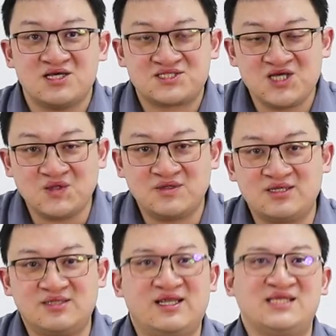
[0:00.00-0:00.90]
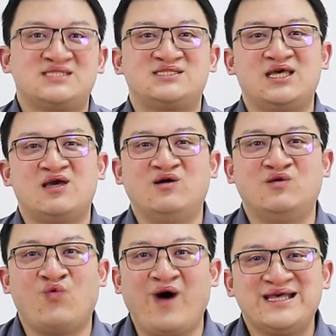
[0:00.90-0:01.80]
So let's see
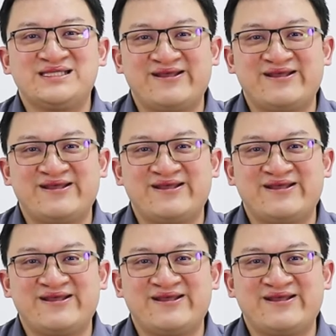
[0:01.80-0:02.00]
what is